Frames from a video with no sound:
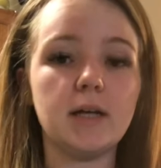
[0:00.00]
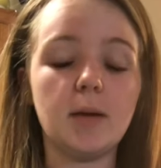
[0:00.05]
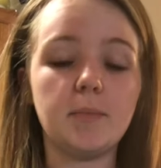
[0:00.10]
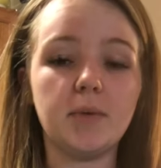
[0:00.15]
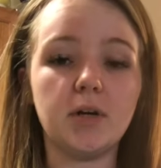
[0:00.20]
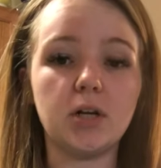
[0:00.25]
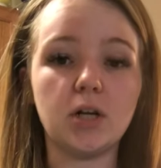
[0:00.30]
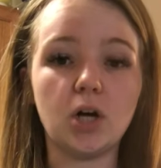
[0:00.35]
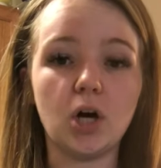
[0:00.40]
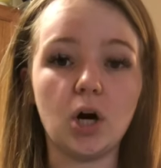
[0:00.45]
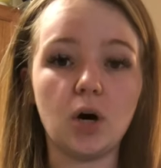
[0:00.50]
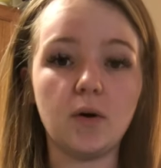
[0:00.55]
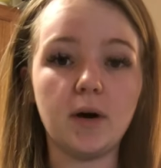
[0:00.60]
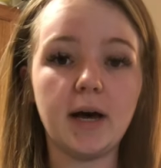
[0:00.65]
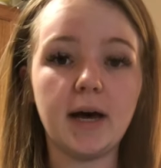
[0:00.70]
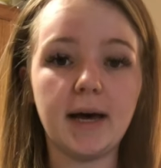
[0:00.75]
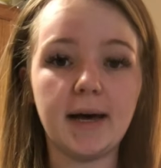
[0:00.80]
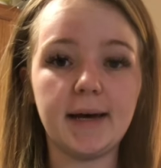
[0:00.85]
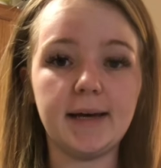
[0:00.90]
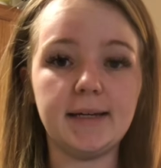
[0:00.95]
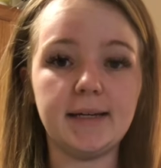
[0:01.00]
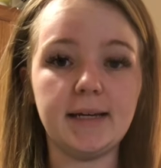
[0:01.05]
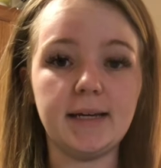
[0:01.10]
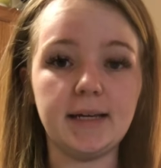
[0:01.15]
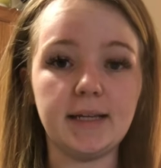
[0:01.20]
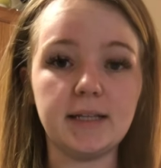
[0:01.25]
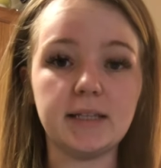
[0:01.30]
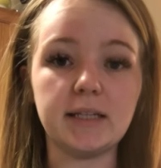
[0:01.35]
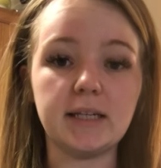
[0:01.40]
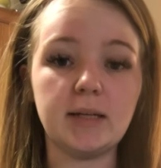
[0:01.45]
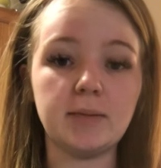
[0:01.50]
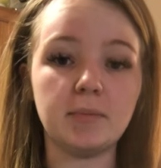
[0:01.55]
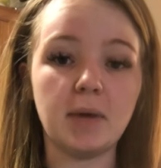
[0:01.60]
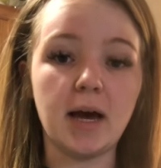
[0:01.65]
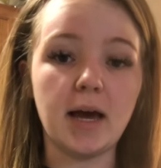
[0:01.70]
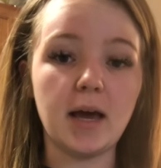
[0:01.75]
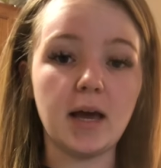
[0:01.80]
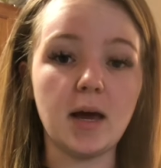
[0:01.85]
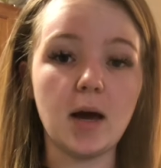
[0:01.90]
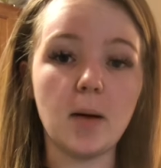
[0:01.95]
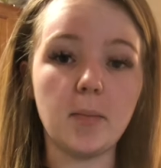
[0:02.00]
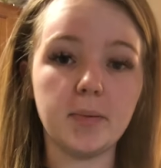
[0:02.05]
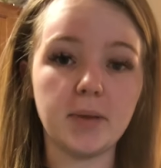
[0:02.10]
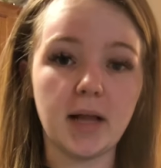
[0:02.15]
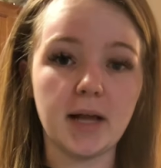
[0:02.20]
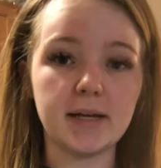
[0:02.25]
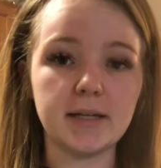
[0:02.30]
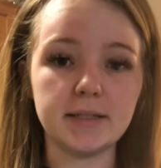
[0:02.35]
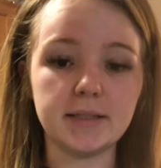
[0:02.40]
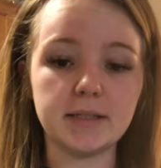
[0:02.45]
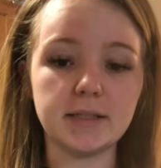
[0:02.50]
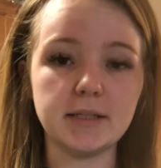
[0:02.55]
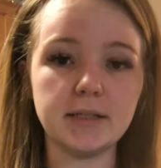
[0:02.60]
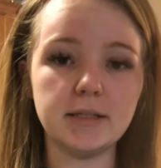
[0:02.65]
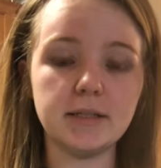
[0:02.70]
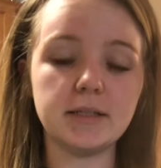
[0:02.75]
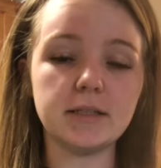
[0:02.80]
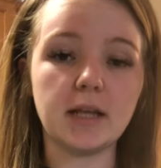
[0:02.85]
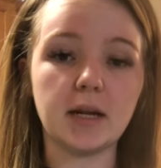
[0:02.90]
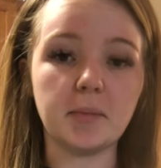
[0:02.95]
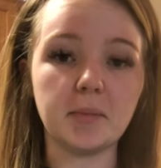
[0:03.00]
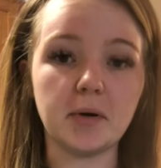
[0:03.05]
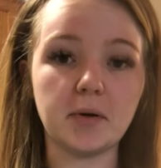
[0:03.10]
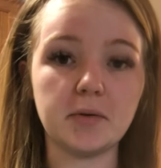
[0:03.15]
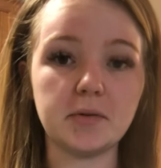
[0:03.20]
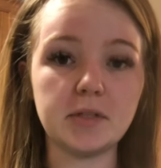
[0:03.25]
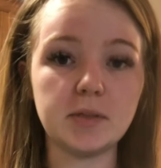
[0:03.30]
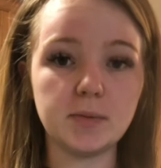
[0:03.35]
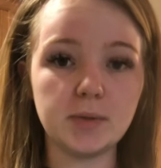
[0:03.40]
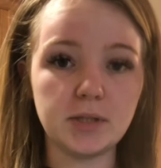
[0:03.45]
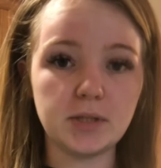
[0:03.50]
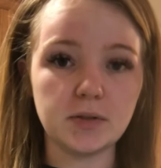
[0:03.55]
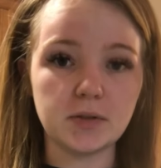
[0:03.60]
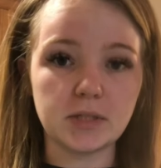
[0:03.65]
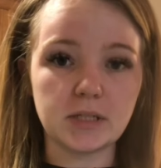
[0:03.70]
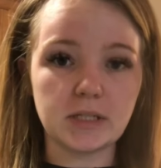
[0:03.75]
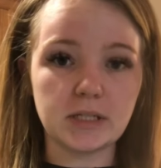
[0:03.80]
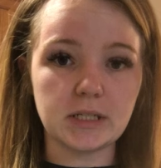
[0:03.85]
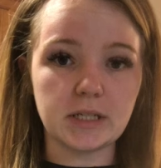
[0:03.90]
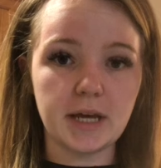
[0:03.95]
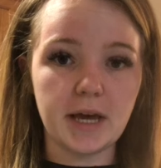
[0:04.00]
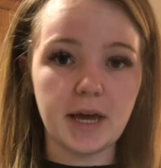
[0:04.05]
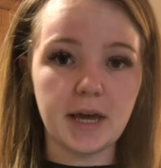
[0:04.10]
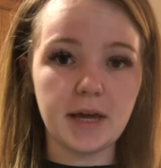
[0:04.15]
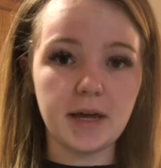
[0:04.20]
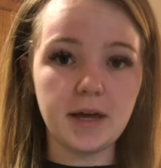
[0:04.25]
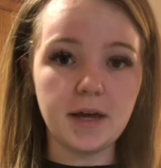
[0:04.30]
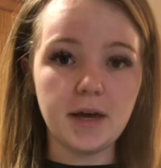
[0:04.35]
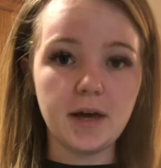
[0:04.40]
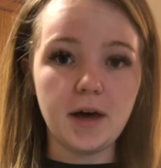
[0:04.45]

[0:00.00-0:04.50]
I'm going to go ahead and clean my appliances that I'm going to be using today.